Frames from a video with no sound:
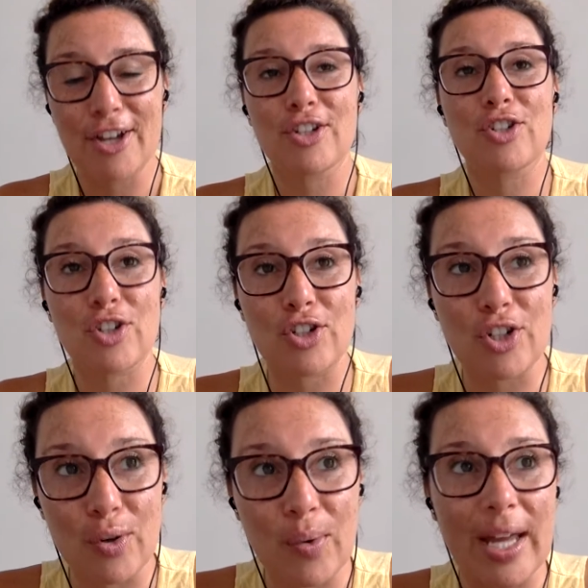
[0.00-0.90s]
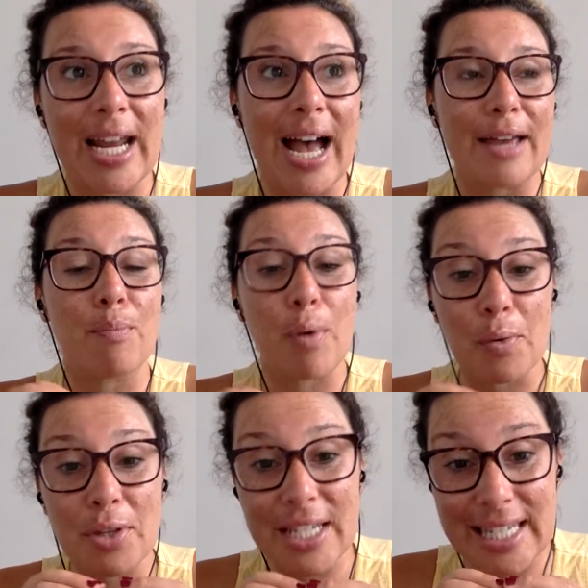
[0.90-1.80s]
should you and I
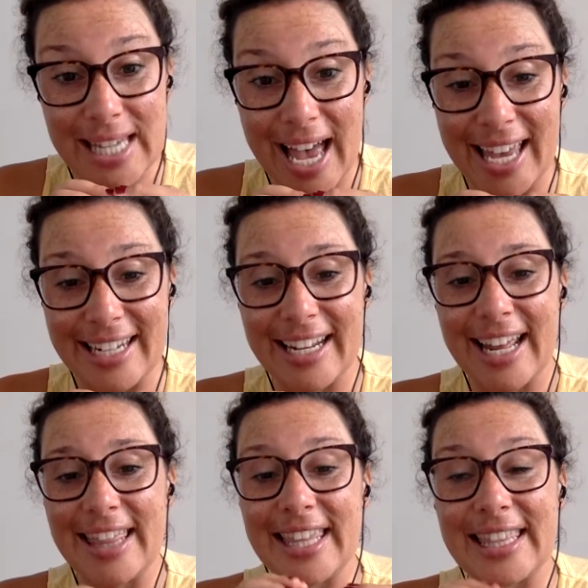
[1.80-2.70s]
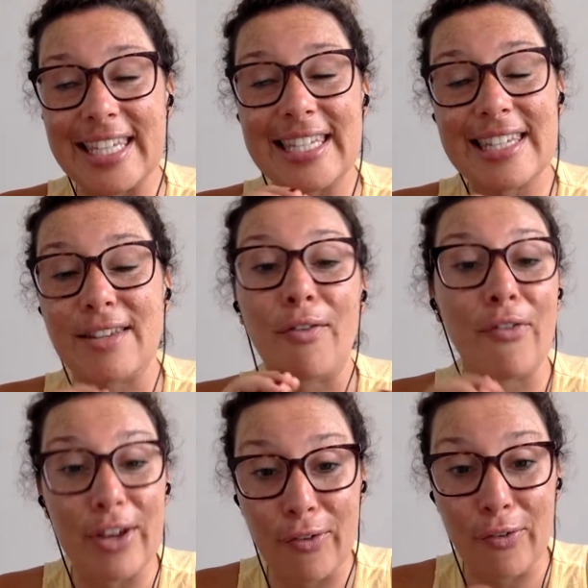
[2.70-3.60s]
both decide that this is a
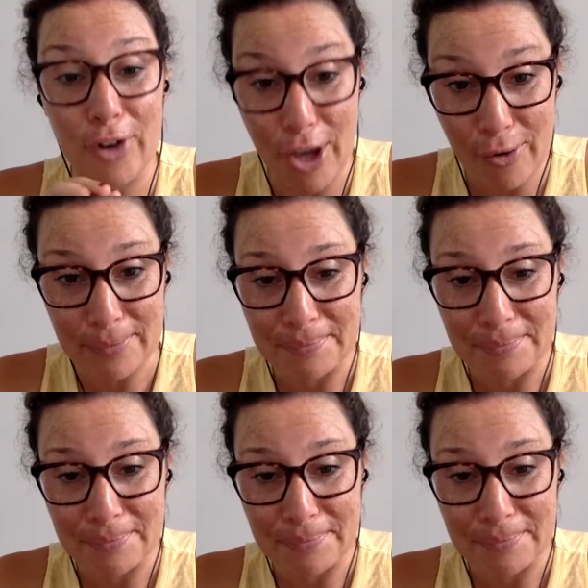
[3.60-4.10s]
fit for you,